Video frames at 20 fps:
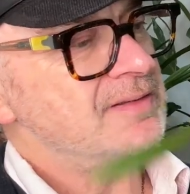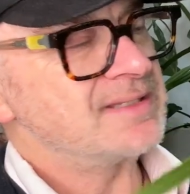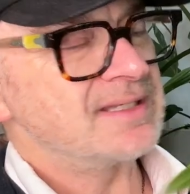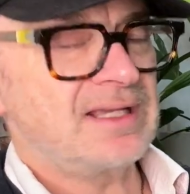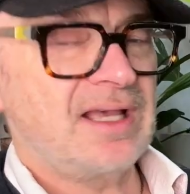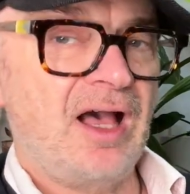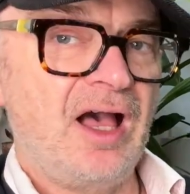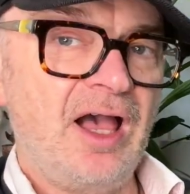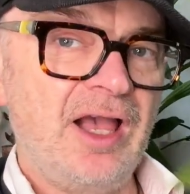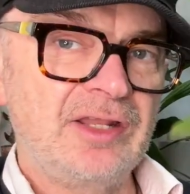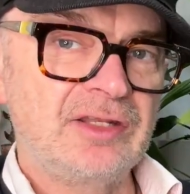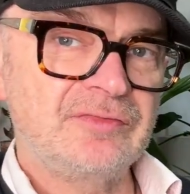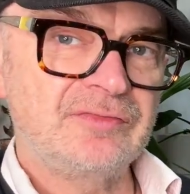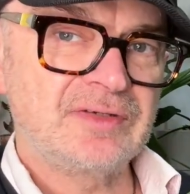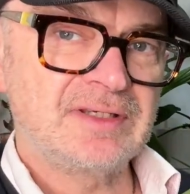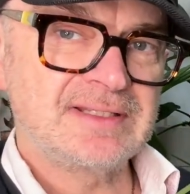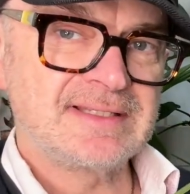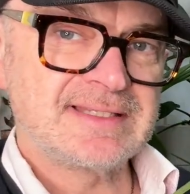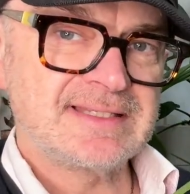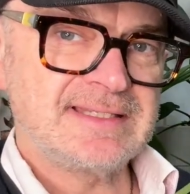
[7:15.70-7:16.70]
are kind of
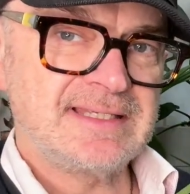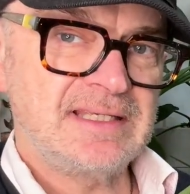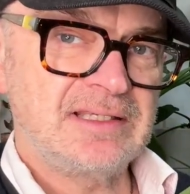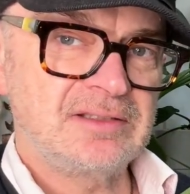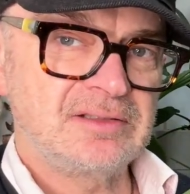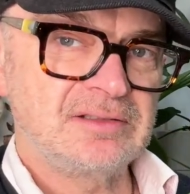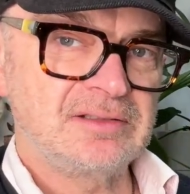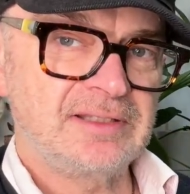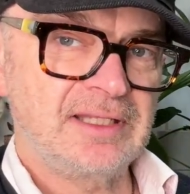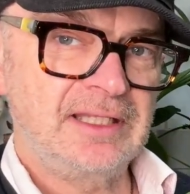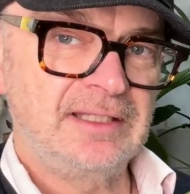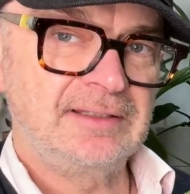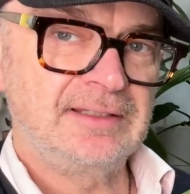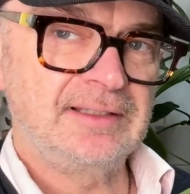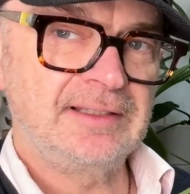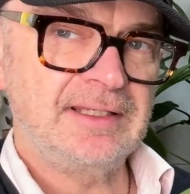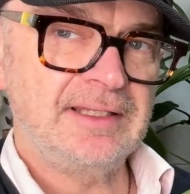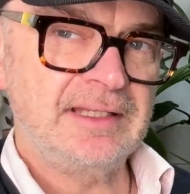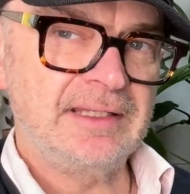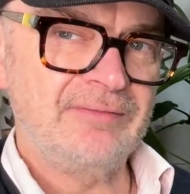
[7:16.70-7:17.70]
concealed in the
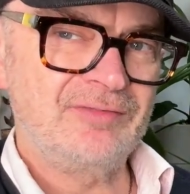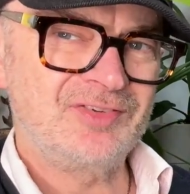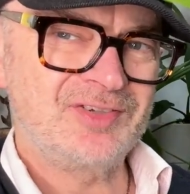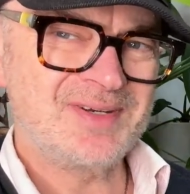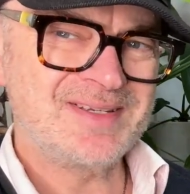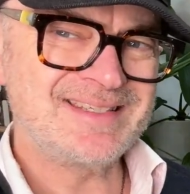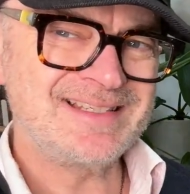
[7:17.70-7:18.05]
leaves. So it's